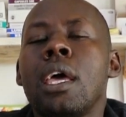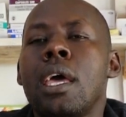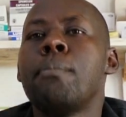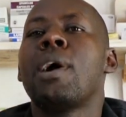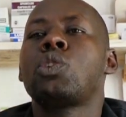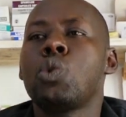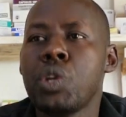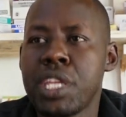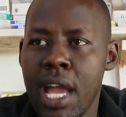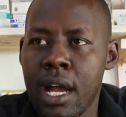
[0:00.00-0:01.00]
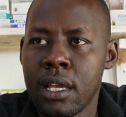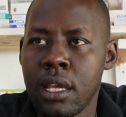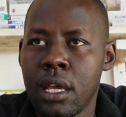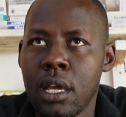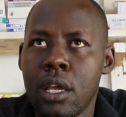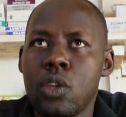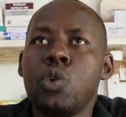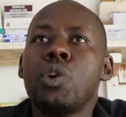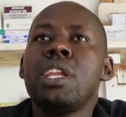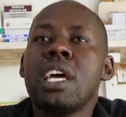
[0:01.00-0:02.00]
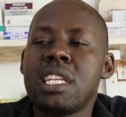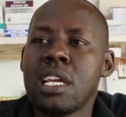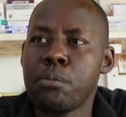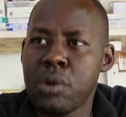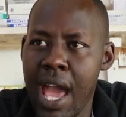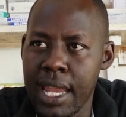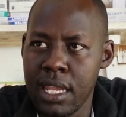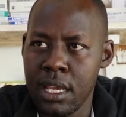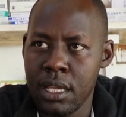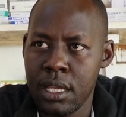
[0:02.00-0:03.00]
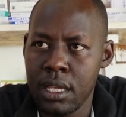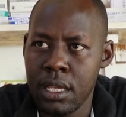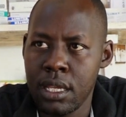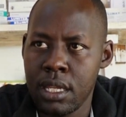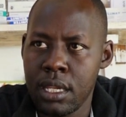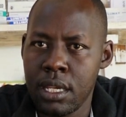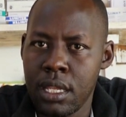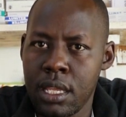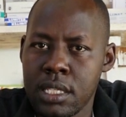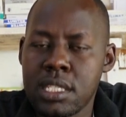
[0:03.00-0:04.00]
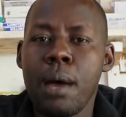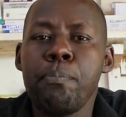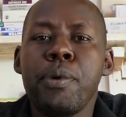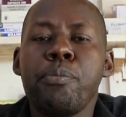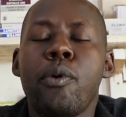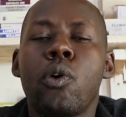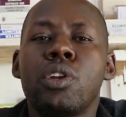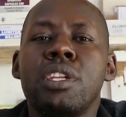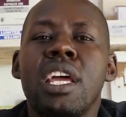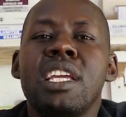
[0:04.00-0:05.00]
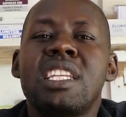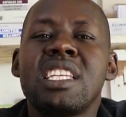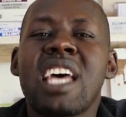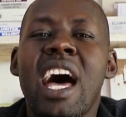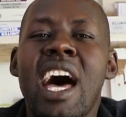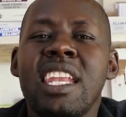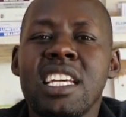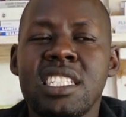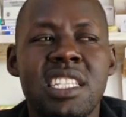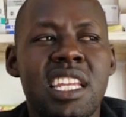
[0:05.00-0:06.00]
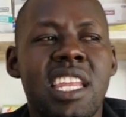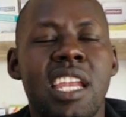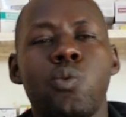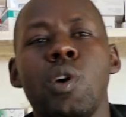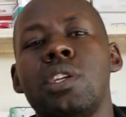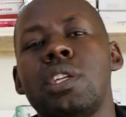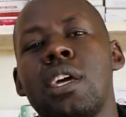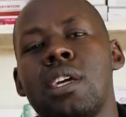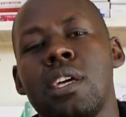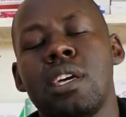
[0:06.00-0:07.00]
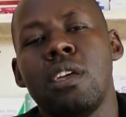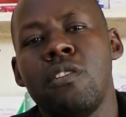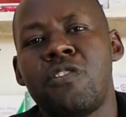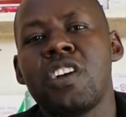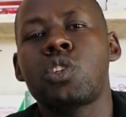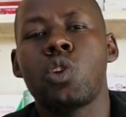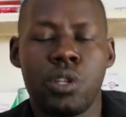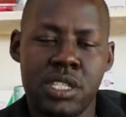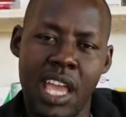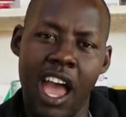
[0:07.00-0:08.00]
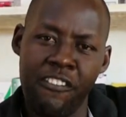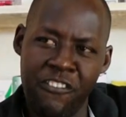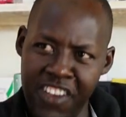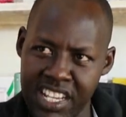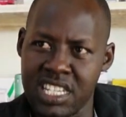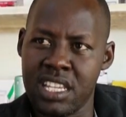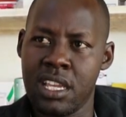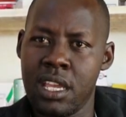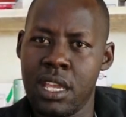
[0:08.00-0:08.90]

hematuria, urinating blood. Some people, it is an extent that when the infections affect